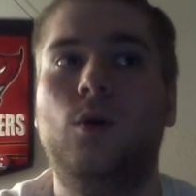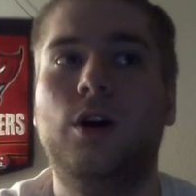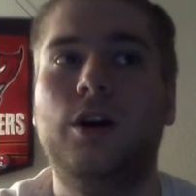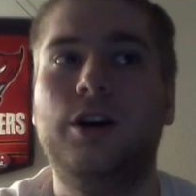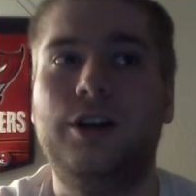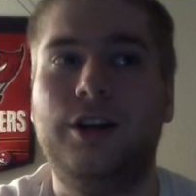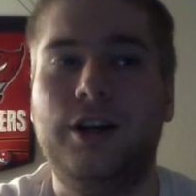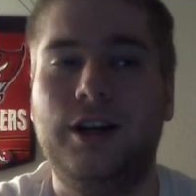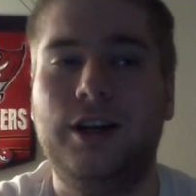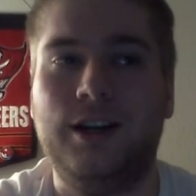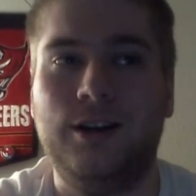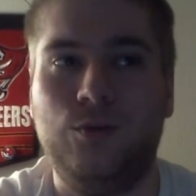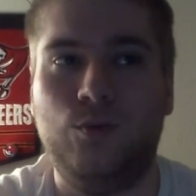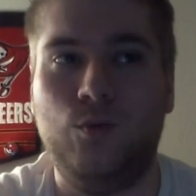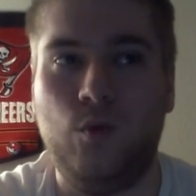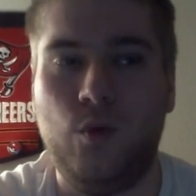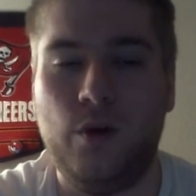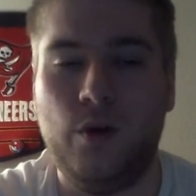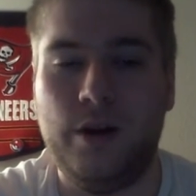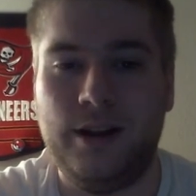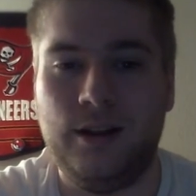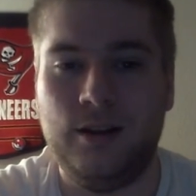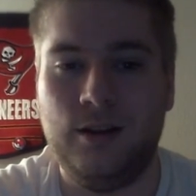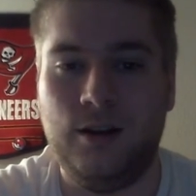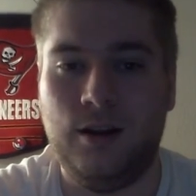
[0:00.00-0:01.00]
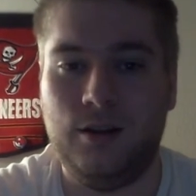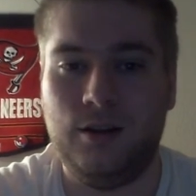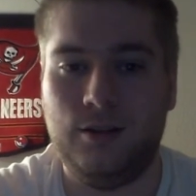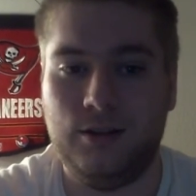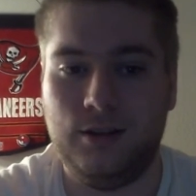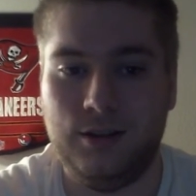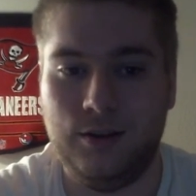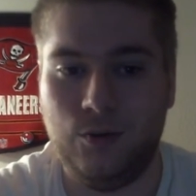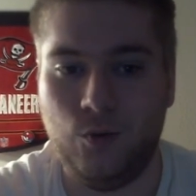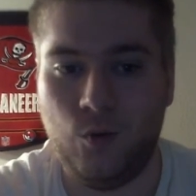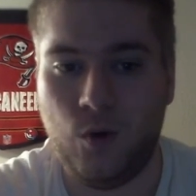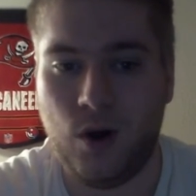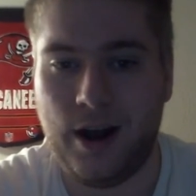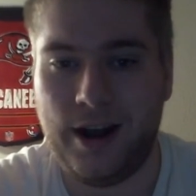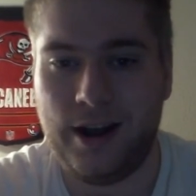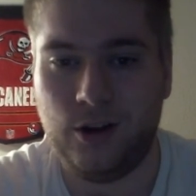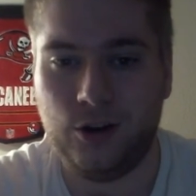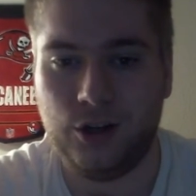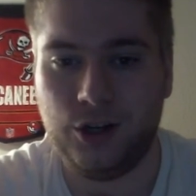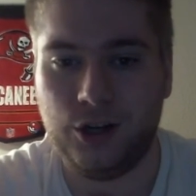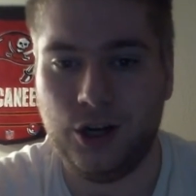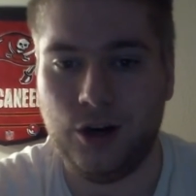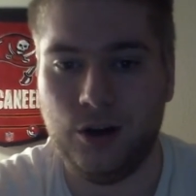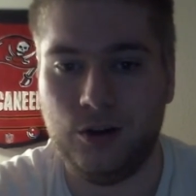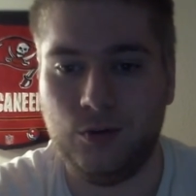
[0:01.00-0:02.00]
to win the
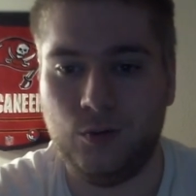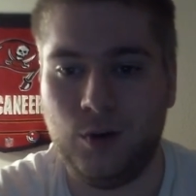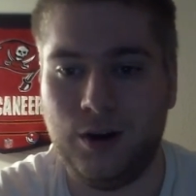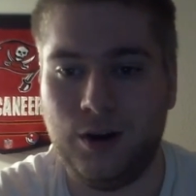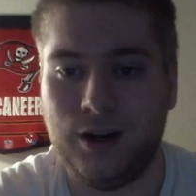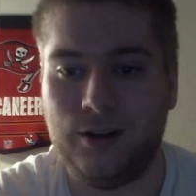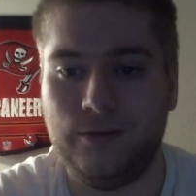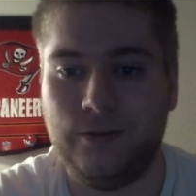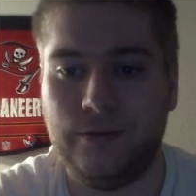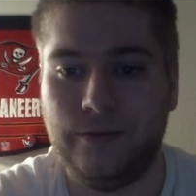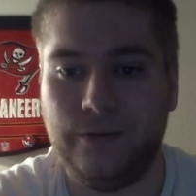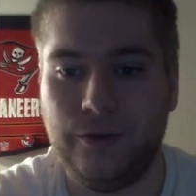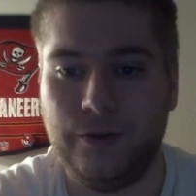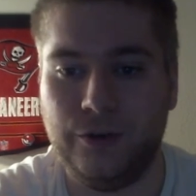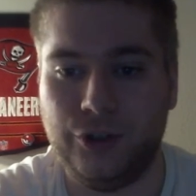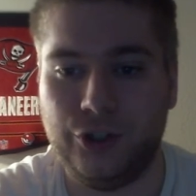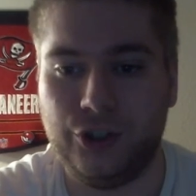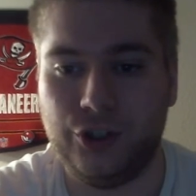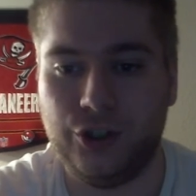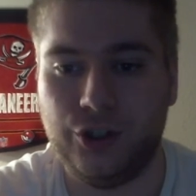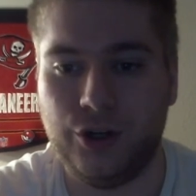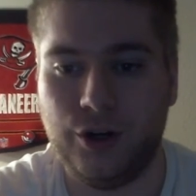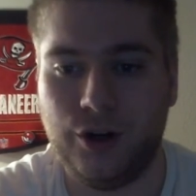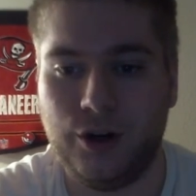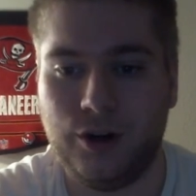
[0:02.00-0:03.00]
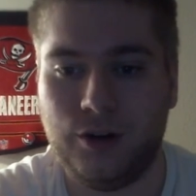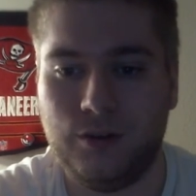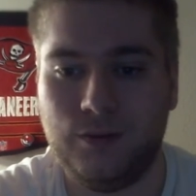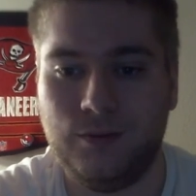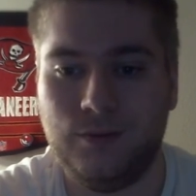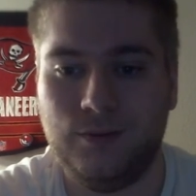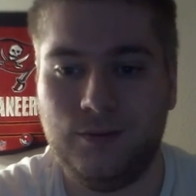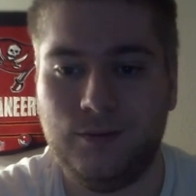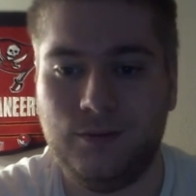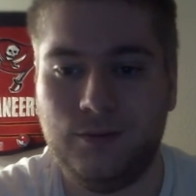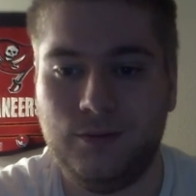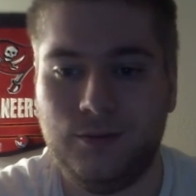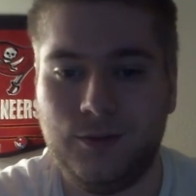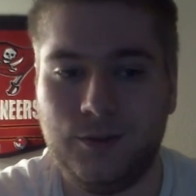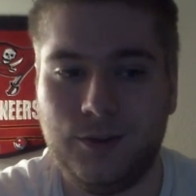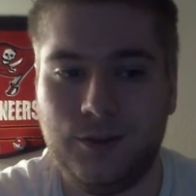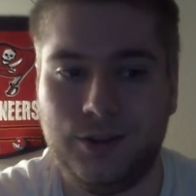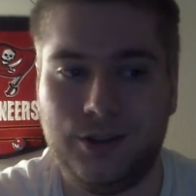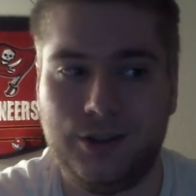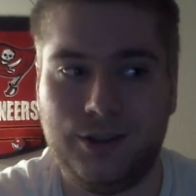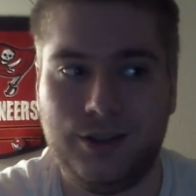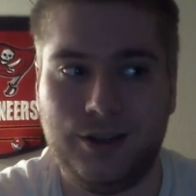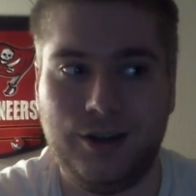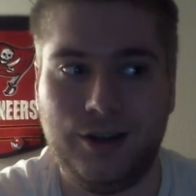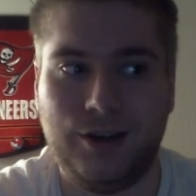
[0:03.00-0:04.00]
wild card round for sure.
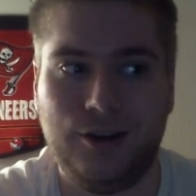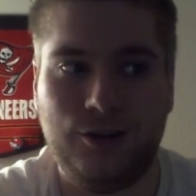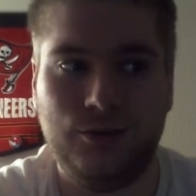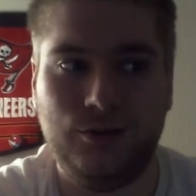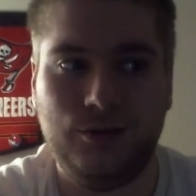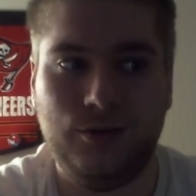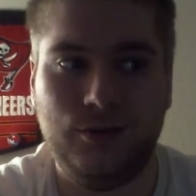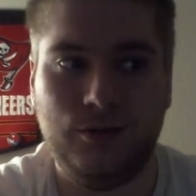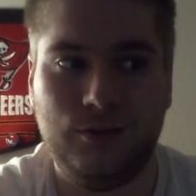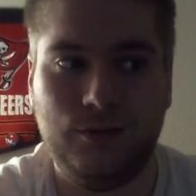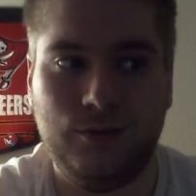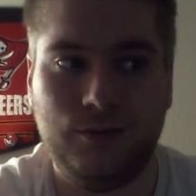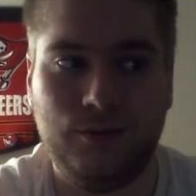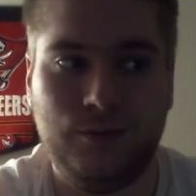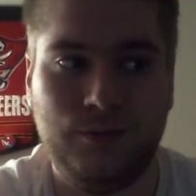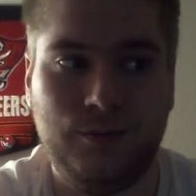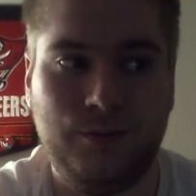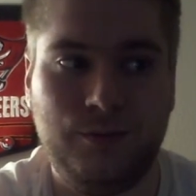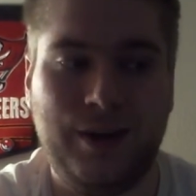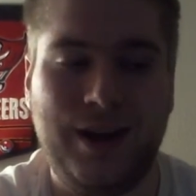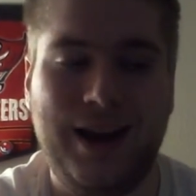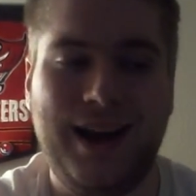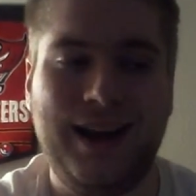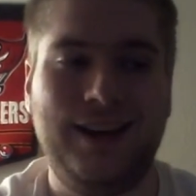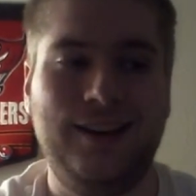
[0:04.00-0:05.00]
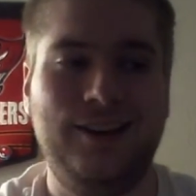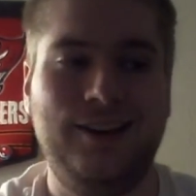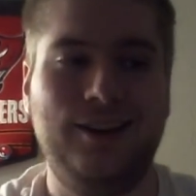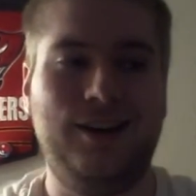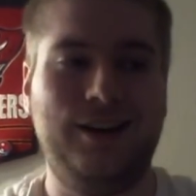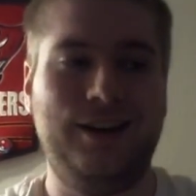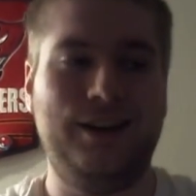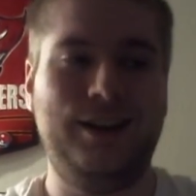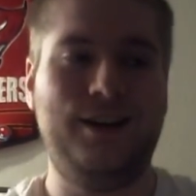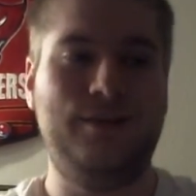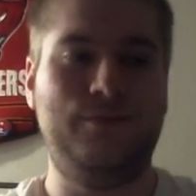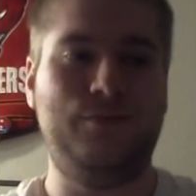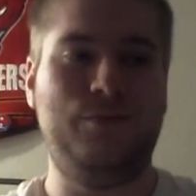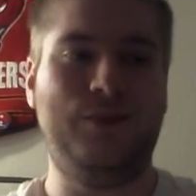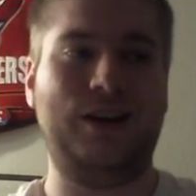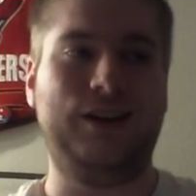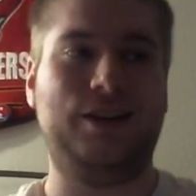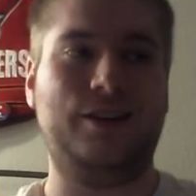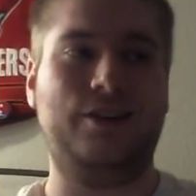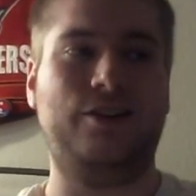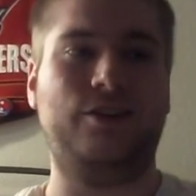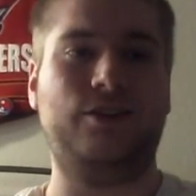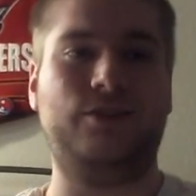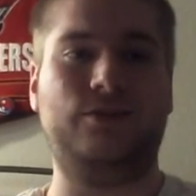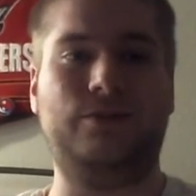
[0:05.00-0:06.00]
So pack it on in,
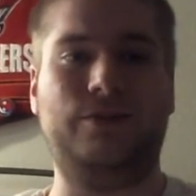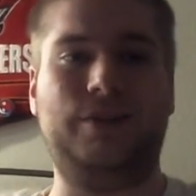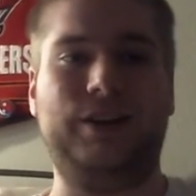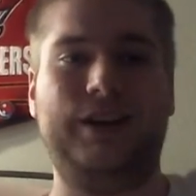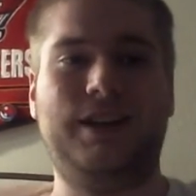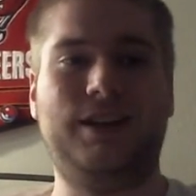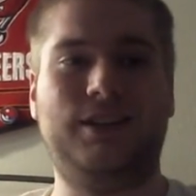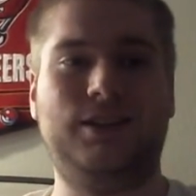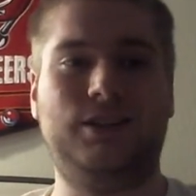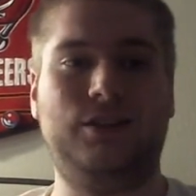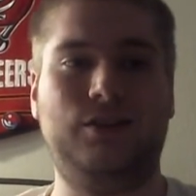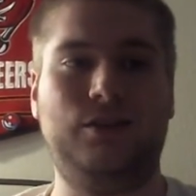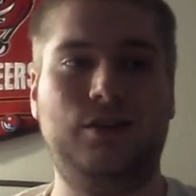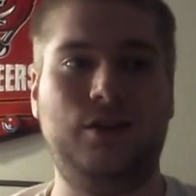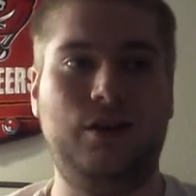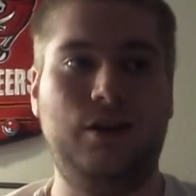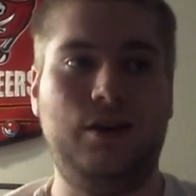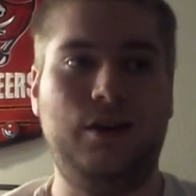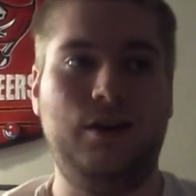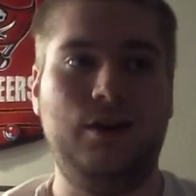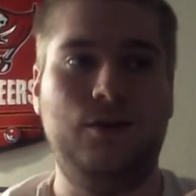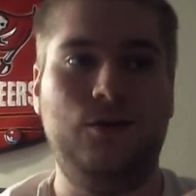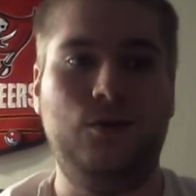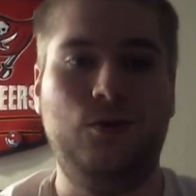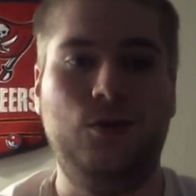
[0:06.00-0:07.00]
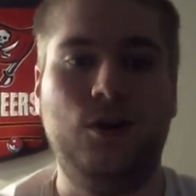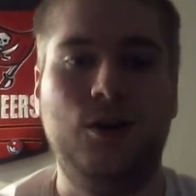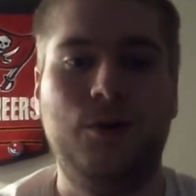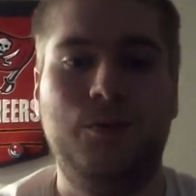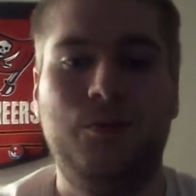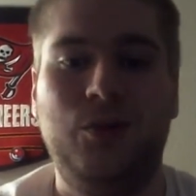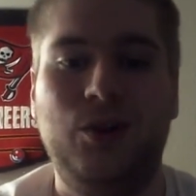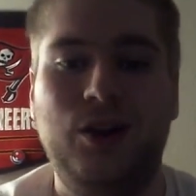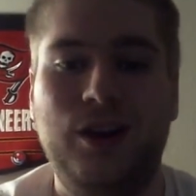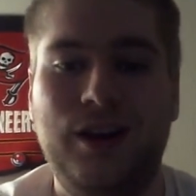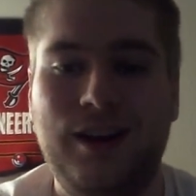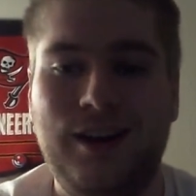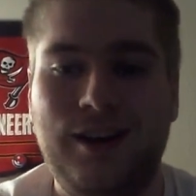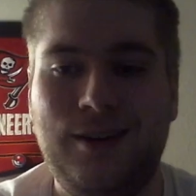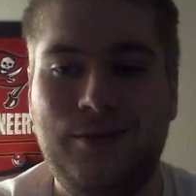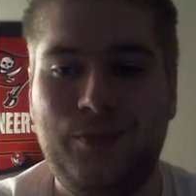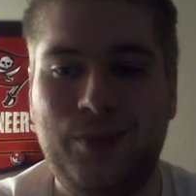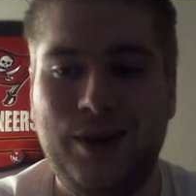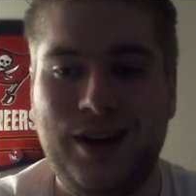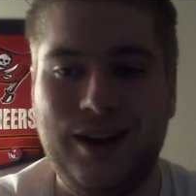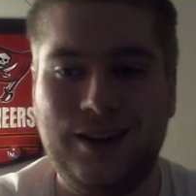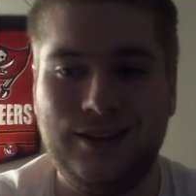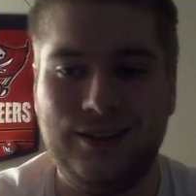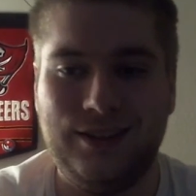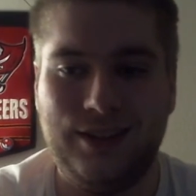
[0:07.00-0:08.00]
Buccaneers fans. We're a playoff
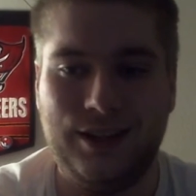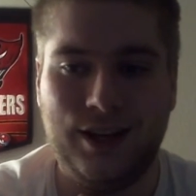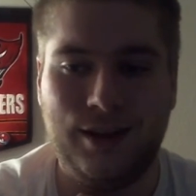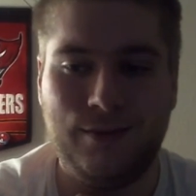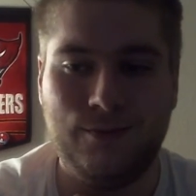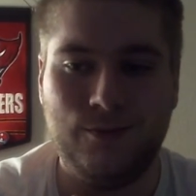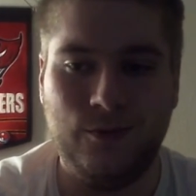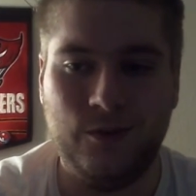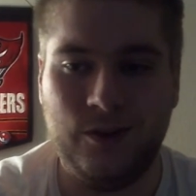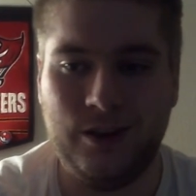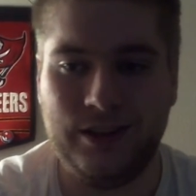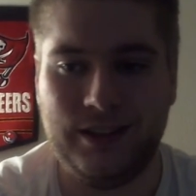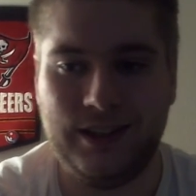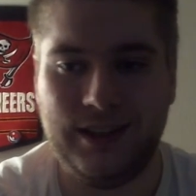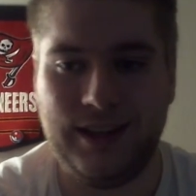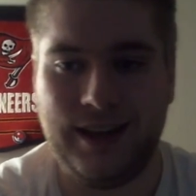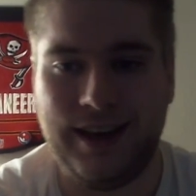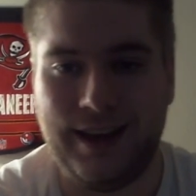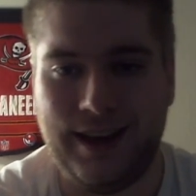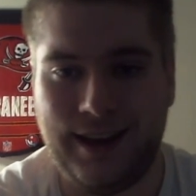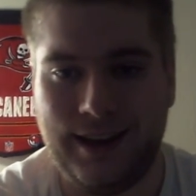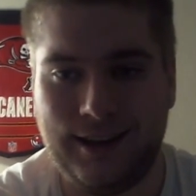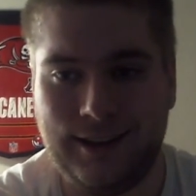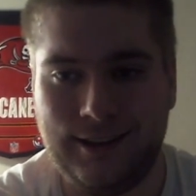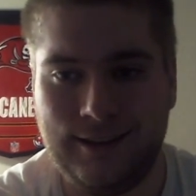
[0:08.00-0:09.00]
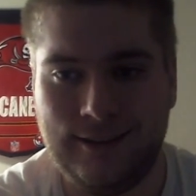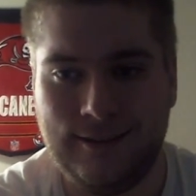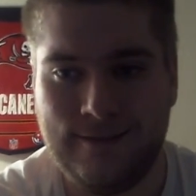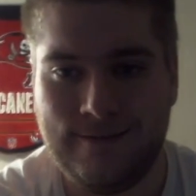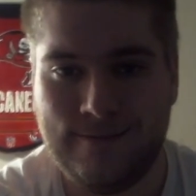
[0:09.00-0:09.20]
bound team once again.